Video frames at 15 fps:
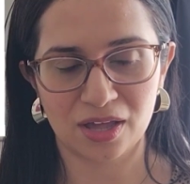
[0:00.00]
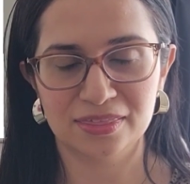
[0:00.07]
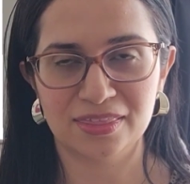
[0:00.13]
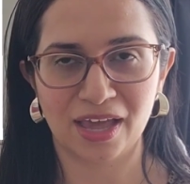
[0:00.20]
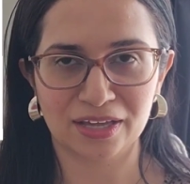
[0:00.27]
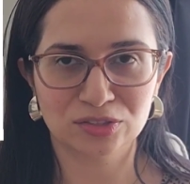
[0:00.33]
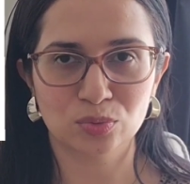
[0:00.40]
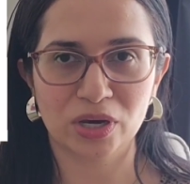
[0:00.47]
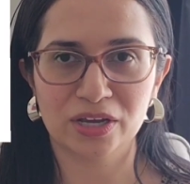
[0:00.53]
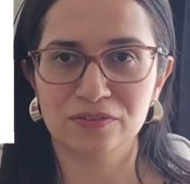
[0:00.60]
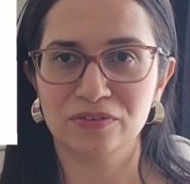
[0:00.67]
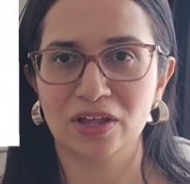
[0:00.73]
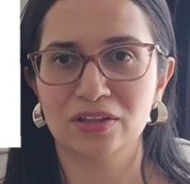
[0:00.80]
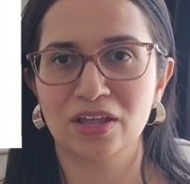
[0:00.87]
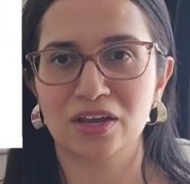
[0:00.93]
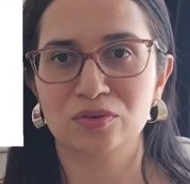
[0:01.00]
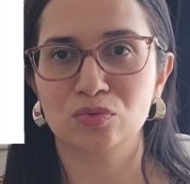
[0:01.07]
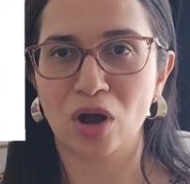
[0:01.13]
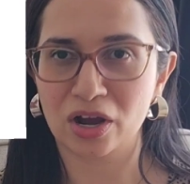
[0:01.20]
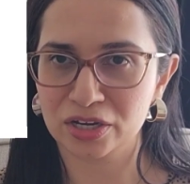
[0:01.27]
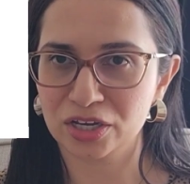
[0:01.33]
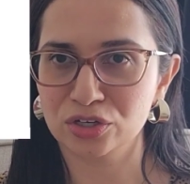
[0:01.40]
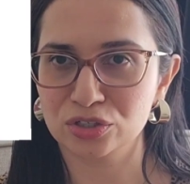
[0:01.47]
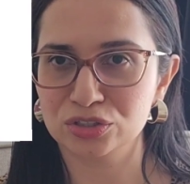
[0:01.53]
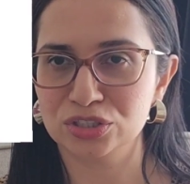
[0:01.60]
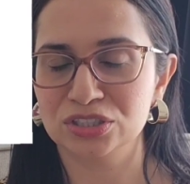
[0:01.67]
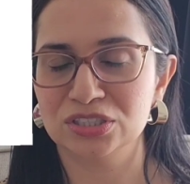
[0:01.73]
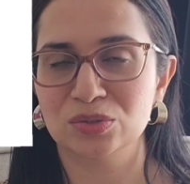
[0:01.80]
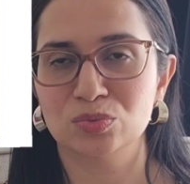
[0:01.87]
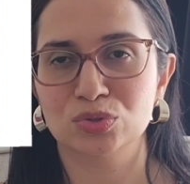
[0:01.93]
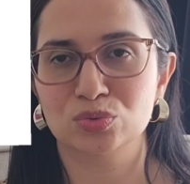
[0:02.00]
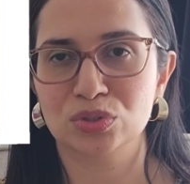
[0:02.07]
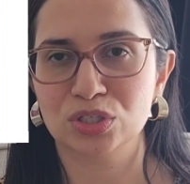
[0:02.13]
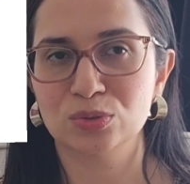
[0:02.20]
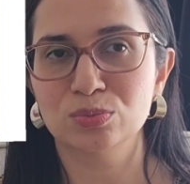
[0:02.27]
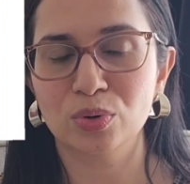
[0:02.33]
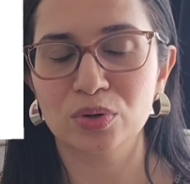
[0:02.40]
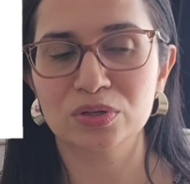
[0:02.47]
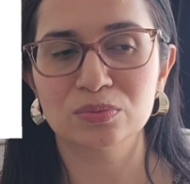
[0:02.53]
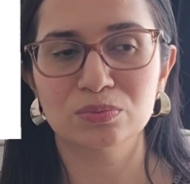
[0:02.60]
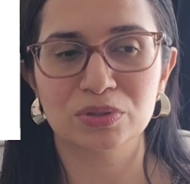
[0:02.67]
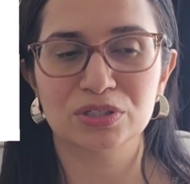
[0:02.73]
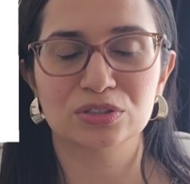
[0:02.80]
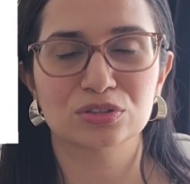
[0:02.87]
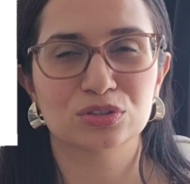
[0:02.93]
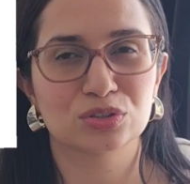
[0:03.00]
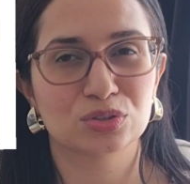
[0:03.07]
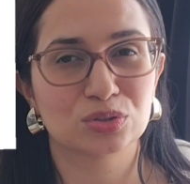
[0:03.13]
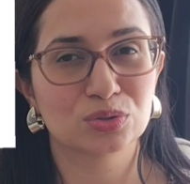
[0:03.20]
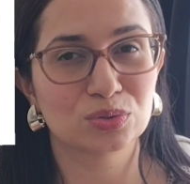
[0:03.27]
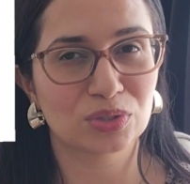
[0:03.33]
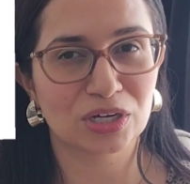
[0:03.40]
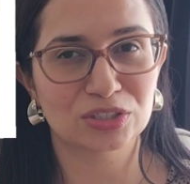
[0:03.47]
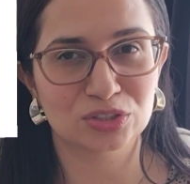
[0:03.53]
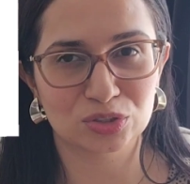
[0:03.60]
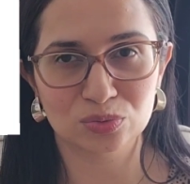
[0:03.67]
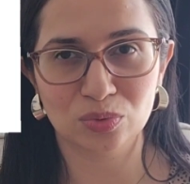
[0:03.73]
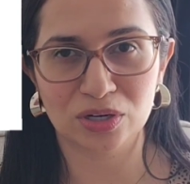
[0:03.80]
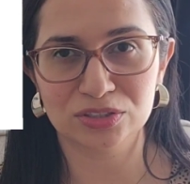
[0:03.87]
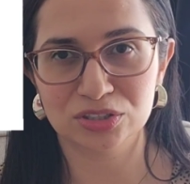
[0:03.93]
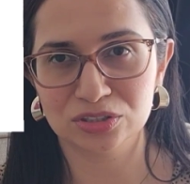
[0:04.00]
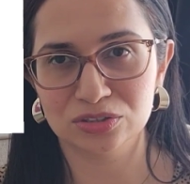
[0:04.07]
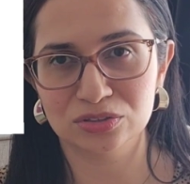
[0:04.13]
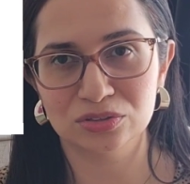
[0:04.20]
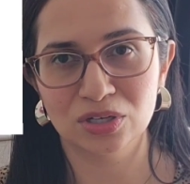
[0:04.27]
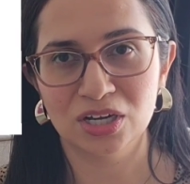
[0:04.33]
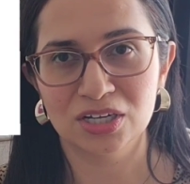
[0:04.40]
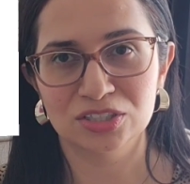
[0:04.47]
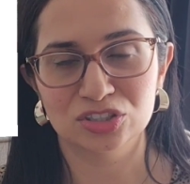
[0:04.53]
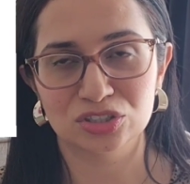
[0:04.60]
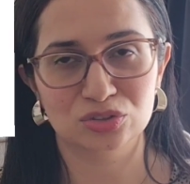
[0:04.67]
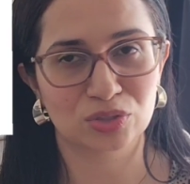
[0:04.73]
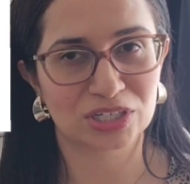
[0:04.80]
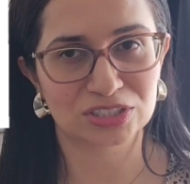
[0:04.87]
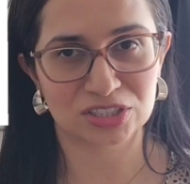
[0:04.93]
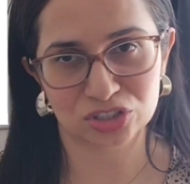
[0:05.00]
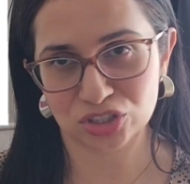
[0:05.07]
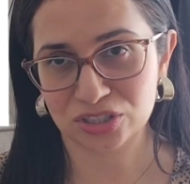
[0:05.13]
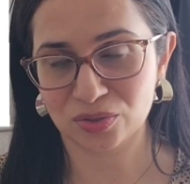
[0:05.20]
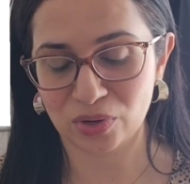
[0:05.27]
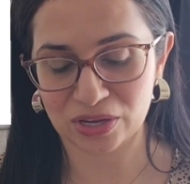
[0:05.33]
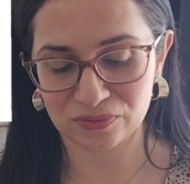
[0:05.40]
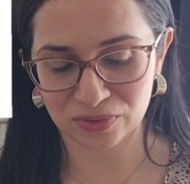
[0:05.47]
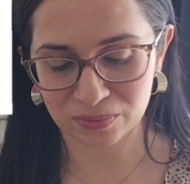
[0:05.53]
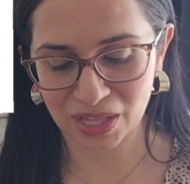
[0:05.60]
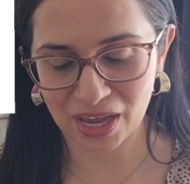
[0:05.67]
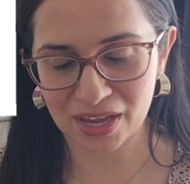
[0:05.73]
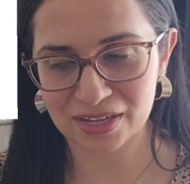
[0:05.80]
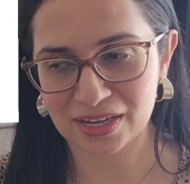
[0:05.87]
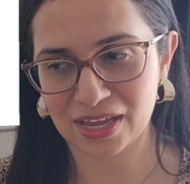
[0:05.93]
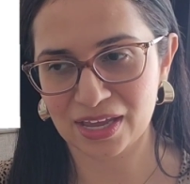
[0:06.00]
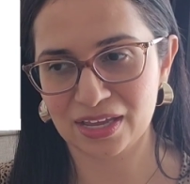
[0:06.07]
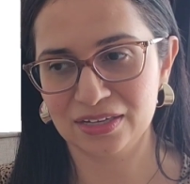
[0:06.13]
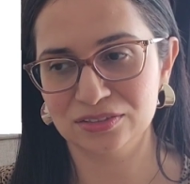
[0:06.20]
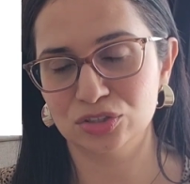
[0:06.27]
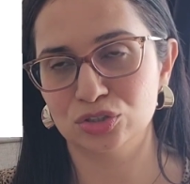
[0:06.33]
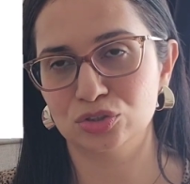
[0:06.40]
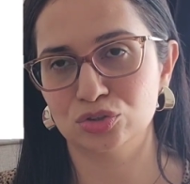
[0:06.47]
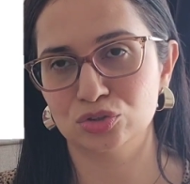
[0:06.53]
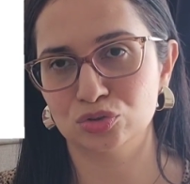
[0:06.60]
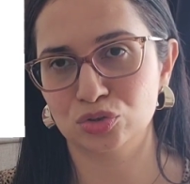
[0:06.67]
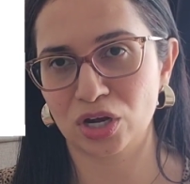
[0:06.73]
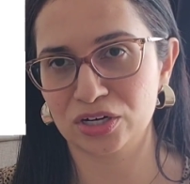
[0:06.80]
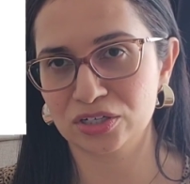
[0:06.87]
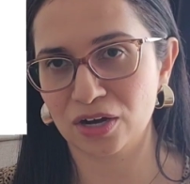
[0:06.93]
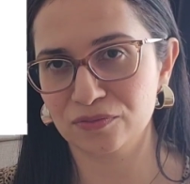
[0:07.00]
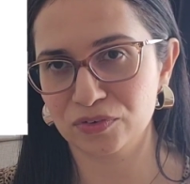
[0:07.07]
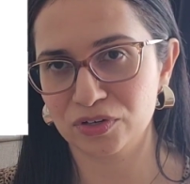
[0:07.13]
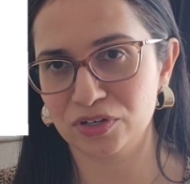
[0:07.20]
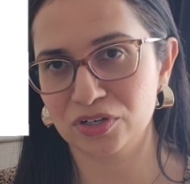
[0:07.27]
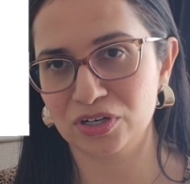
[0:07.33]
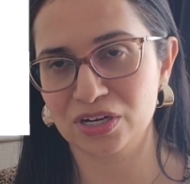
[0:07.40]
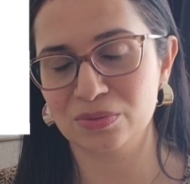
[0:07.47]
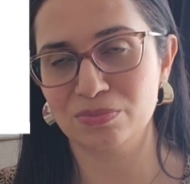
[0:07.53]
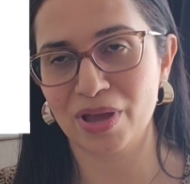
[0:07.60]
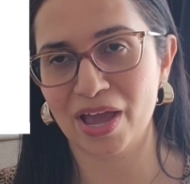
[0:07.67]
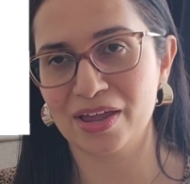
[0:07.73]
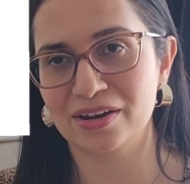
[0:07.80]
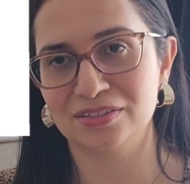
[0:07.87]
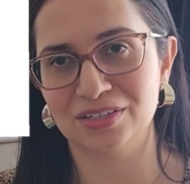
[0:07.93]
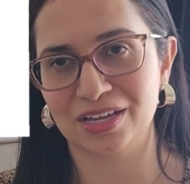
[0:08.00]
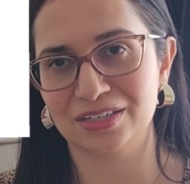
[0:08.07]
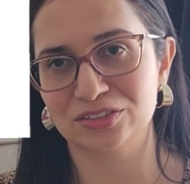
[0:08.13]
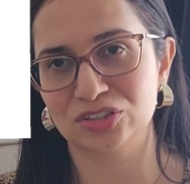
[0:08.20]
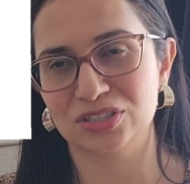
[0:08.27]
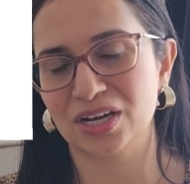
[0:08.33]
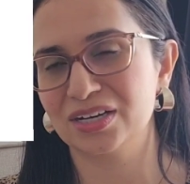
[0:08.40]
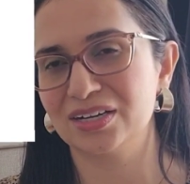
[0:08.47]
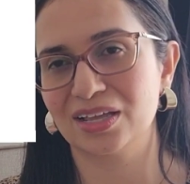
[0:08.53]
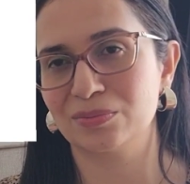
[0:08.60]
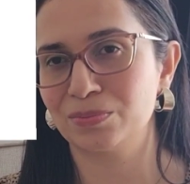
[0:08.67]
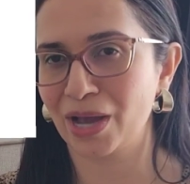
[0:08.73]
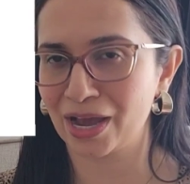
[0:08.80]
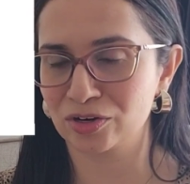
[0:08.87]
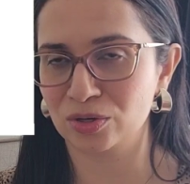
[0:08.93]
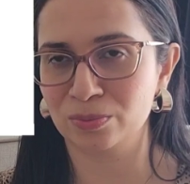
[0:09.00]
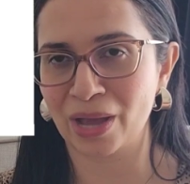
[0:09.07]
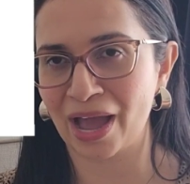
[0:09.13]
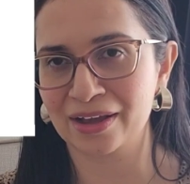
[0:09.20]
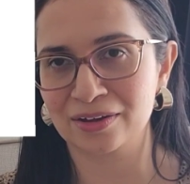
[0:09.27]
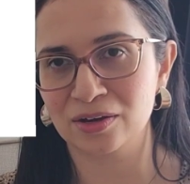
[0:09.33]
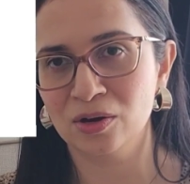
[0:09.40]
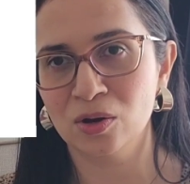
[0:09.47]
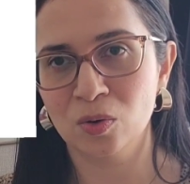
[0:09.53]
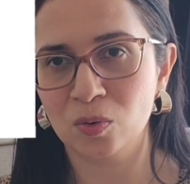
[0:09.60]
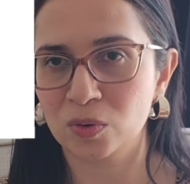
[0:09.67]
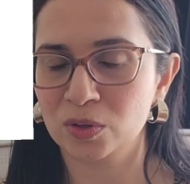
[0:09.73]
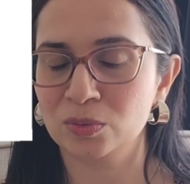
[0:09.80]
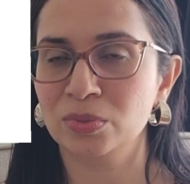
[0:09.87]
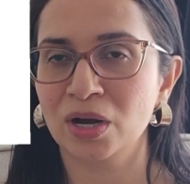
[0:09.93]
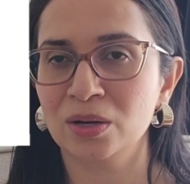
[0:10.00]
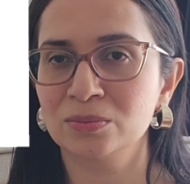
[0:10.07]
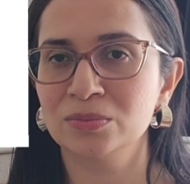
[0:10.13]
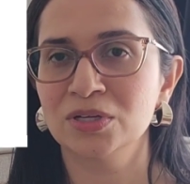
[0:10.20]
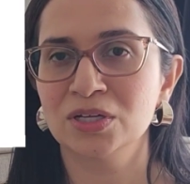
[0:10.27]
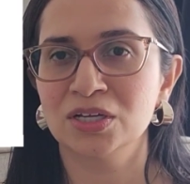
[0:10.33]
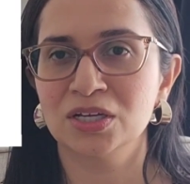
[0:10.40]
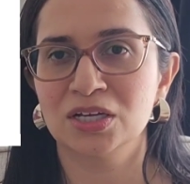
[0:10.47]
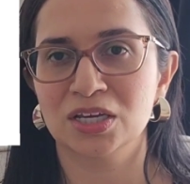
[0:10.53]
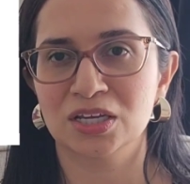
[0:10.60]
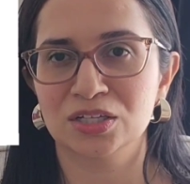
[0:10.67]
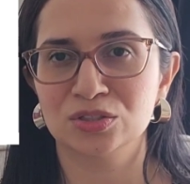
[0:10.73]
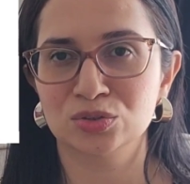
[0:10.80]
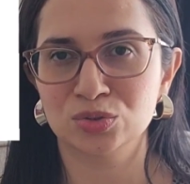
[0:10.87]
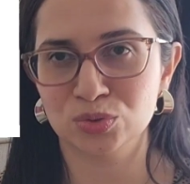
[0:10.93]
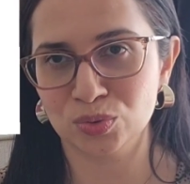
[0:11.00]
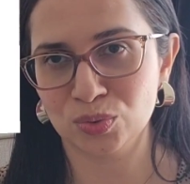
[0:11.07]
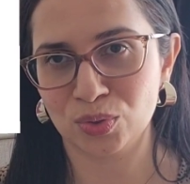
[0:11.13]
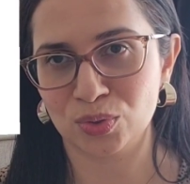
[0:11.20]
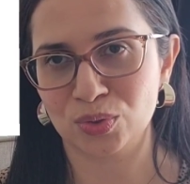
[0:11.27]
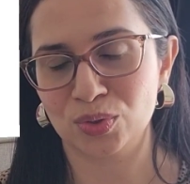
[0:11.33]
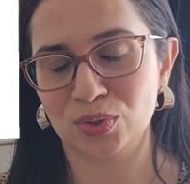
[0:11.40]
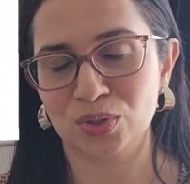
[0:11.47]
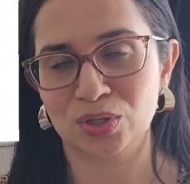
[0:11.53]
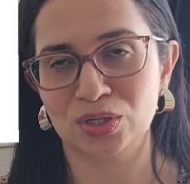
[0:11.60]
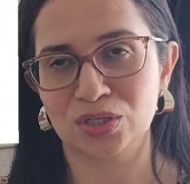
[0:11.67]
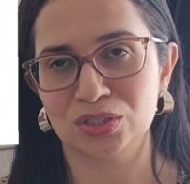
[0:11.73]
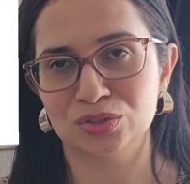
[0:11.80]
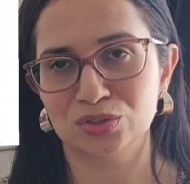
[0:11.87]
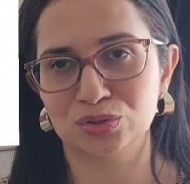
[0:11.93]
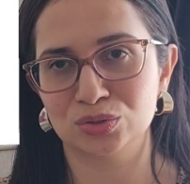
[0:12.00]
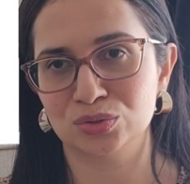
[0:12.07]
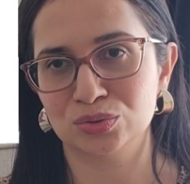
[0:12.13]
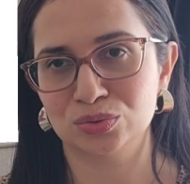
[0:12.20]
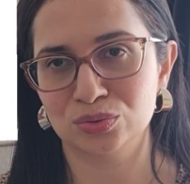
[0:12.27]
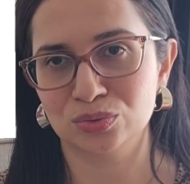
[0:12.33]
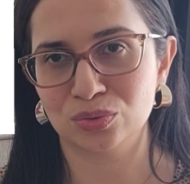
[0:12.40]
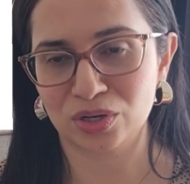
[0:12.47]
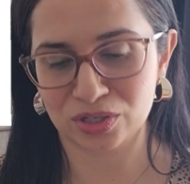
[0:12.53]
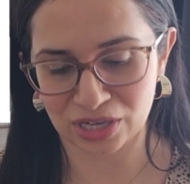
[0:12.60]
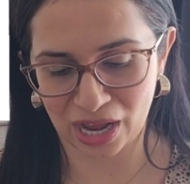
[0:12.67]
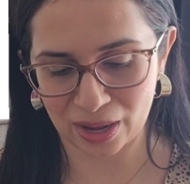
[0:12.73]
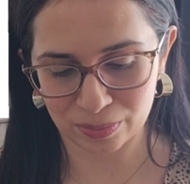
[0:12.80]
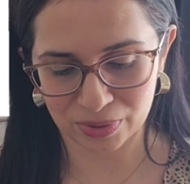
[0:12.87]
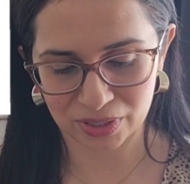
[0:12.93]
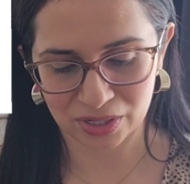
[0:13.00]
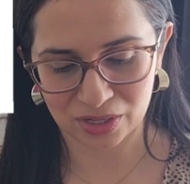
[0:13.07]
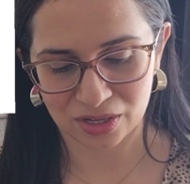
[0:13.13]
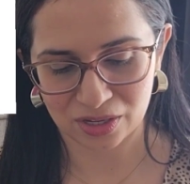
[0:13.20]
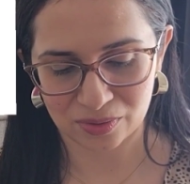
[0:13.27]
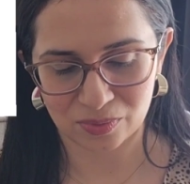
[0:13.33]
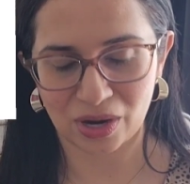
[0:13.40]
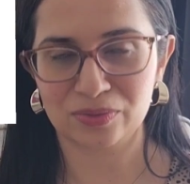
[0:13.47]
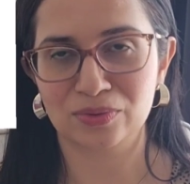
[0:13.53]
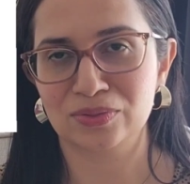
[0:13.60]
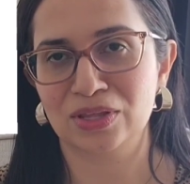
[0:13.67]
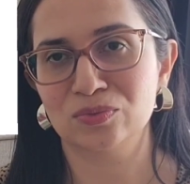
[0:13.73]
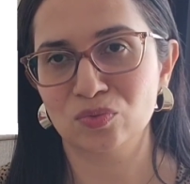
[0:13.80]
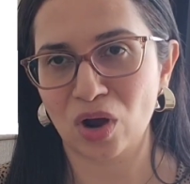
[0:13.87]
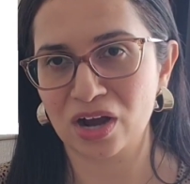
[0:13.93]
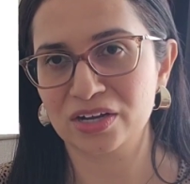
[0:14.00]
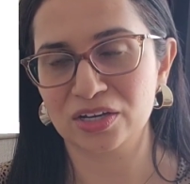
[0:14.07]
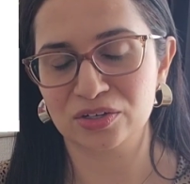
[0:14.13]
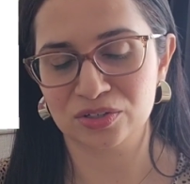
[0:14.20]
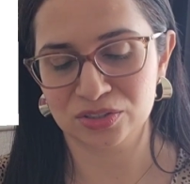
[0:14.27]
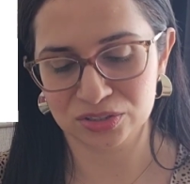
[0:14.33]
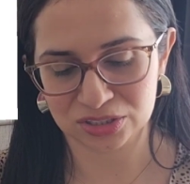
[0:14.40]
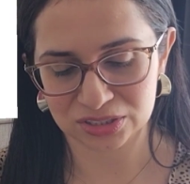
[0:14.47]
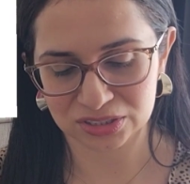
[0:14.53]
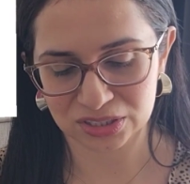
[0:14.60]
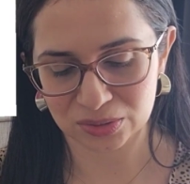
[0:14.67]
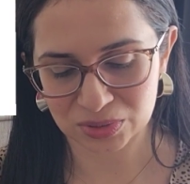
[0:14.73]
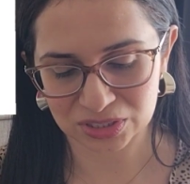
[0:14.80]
that's why I felt like rocking her to sleep was really important. But soon I do want to just transition away from that and try to comfort her in bed and like just kind of like pat her back or her bum and soothe her into her nap rather than rocking her to sleep,